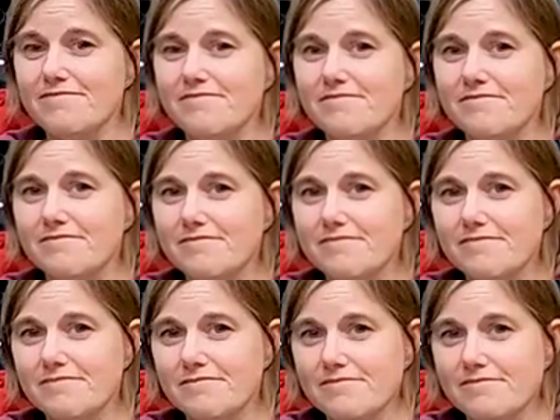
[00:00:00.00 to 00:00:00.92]

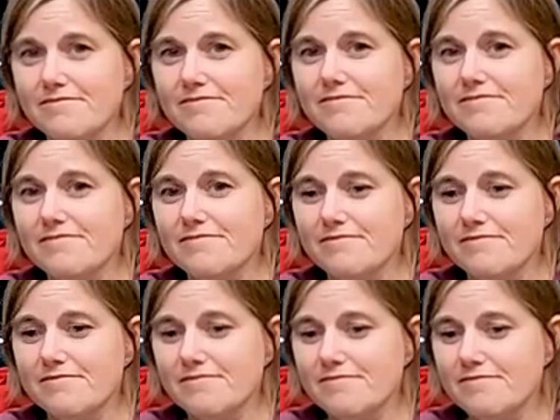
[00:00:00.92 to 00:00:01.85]

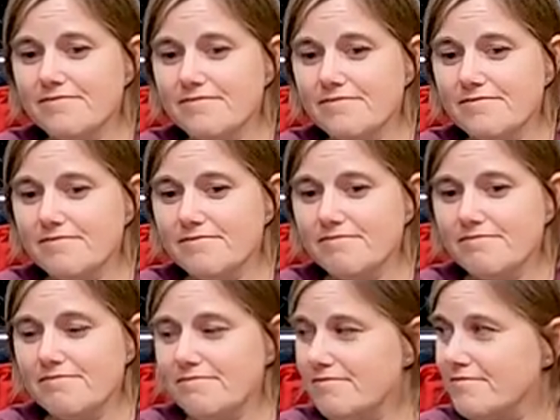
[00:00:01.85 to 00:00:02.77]

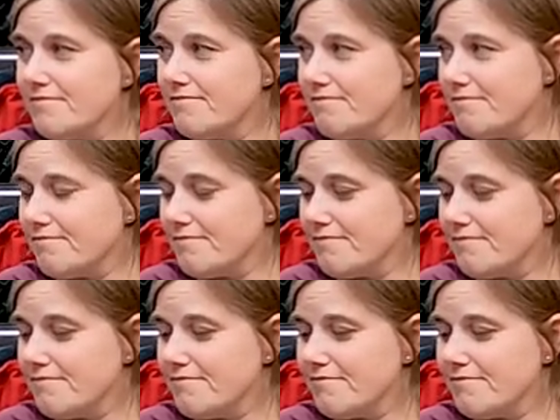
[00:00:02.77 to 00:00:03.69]

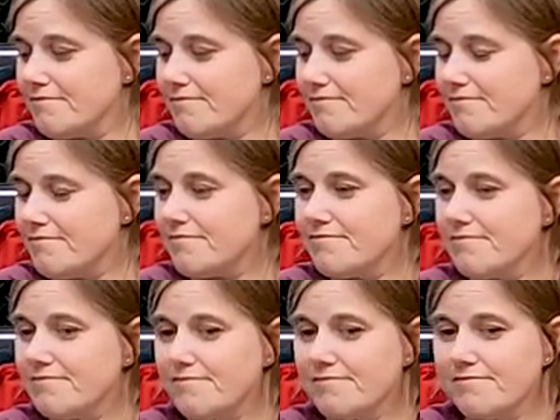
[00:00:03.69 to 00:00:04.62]
[no speech]